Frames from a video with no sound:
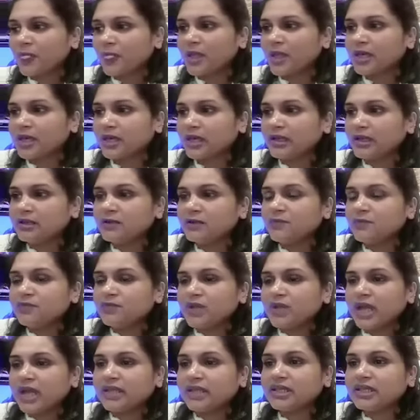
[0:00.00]
Right?
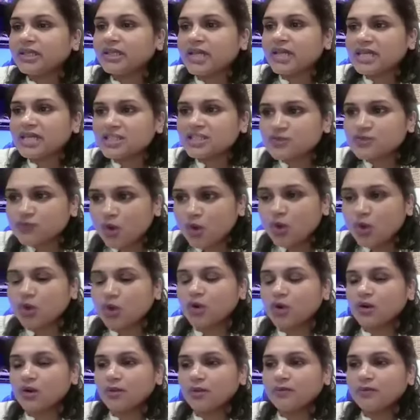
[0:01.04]
In the next
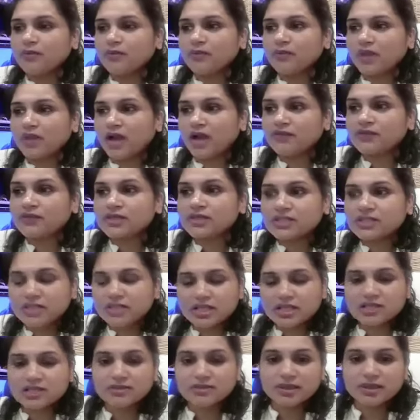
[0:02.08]
follow-up, after
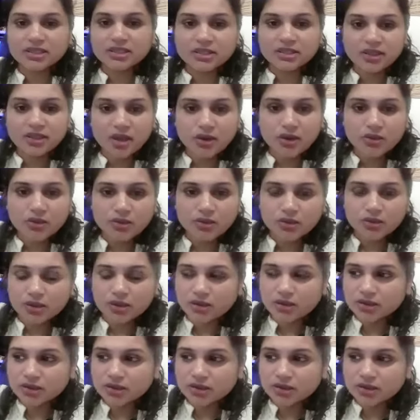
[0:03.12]
6 months now,